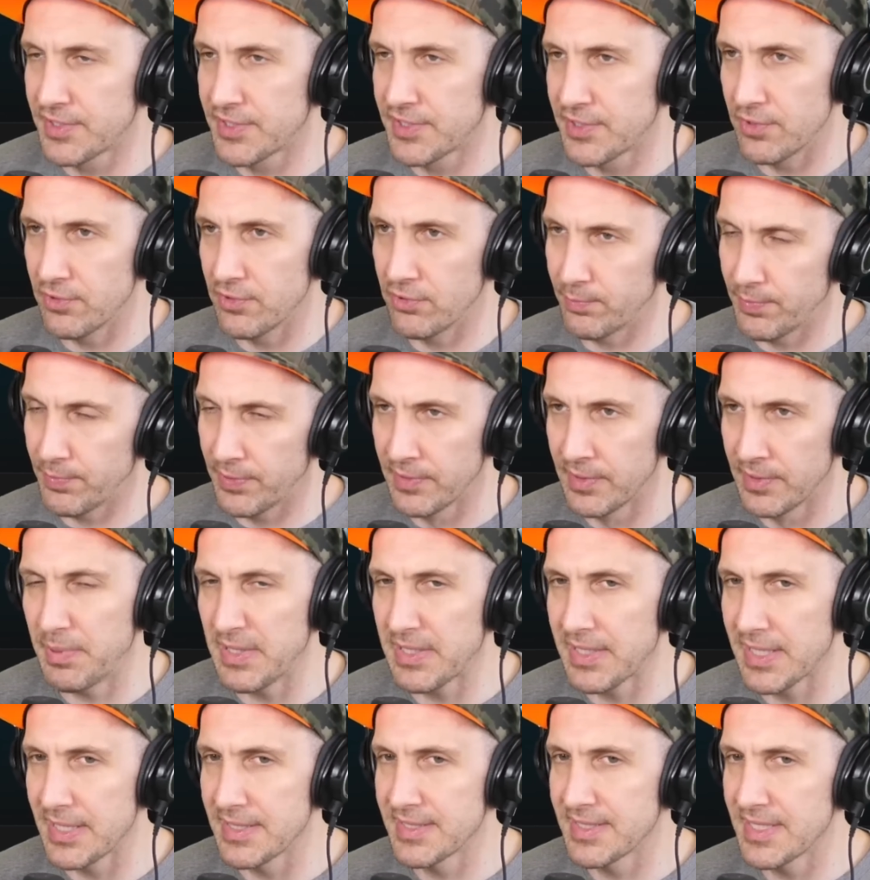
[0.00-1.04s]
Soup
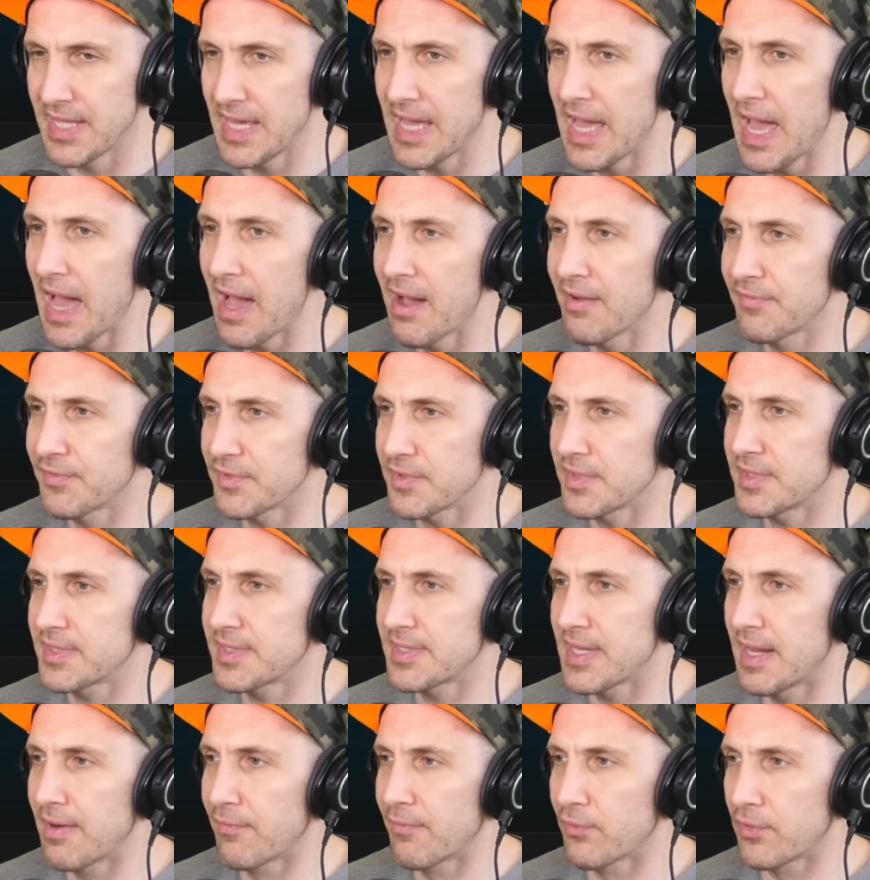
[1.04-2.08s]
because they have
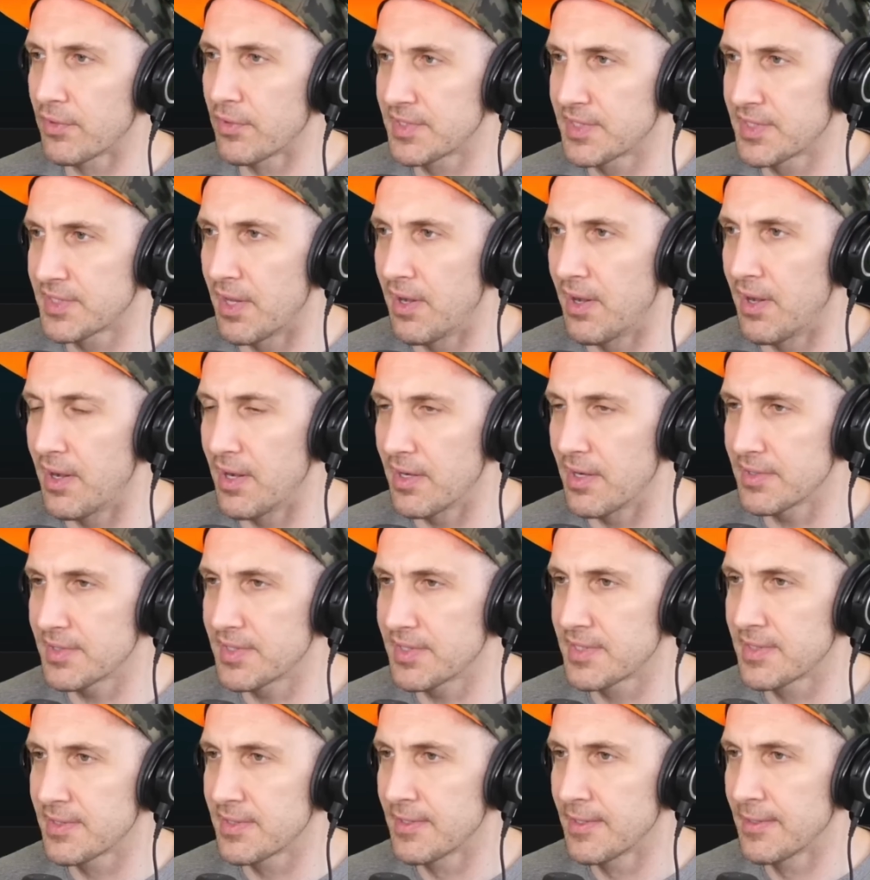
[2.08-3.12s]
several
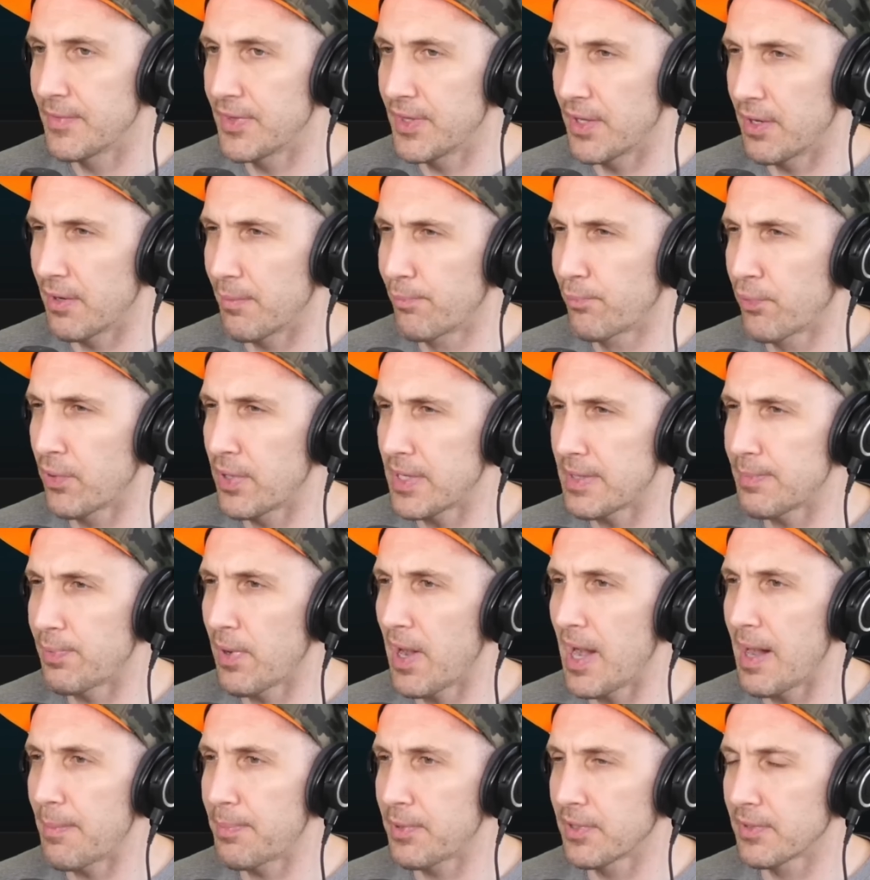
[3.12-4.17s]
songs that are pretty
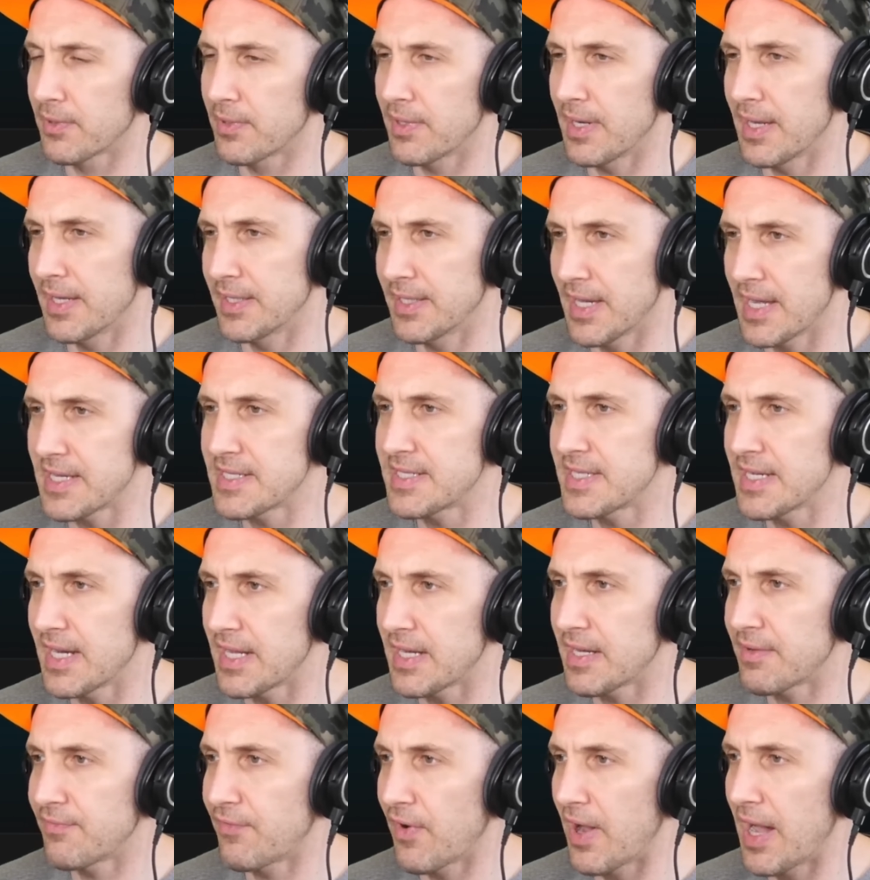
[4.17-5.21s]
popular, and
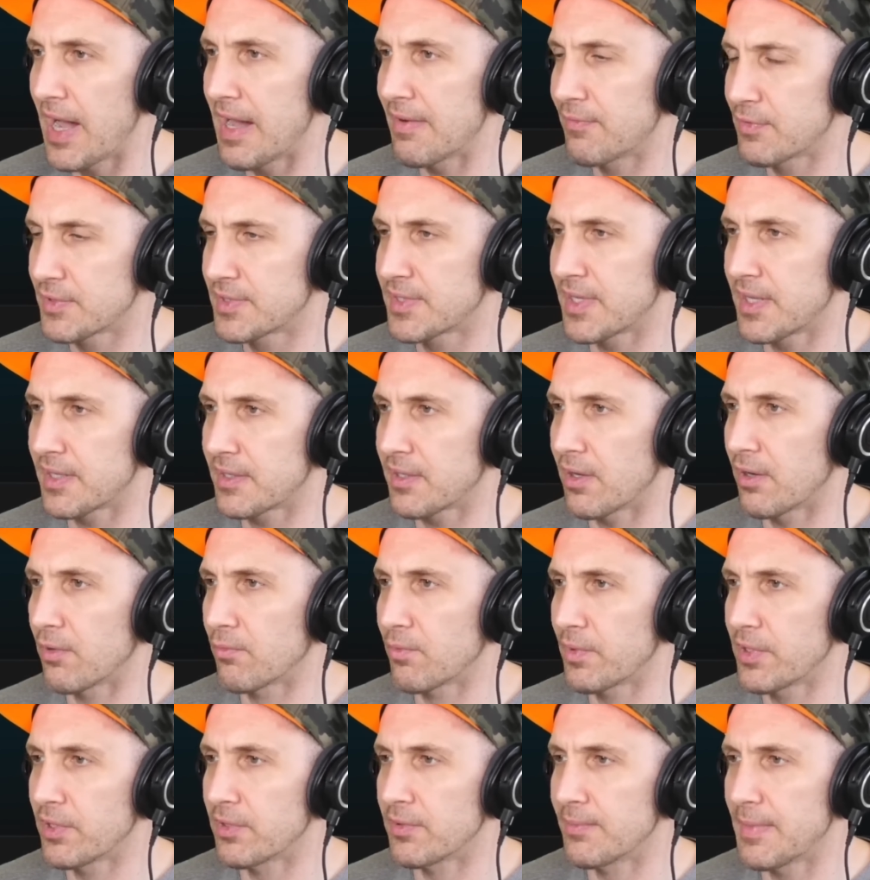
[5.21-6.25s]
1985 was like a
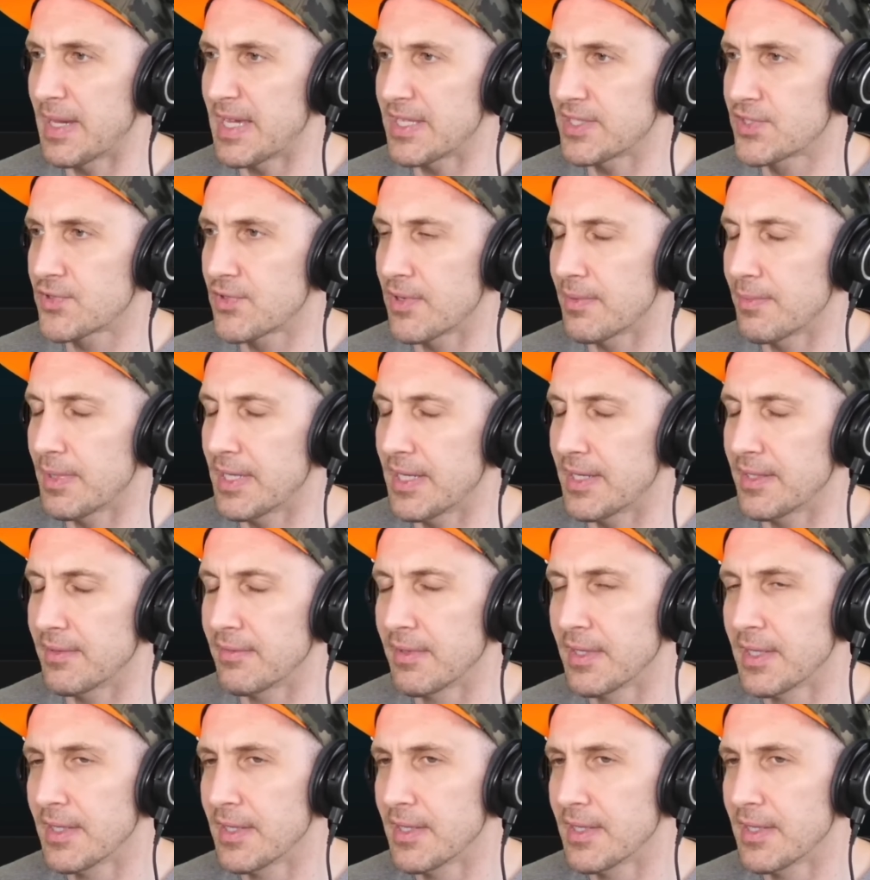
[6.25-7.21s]
real mainstream hit.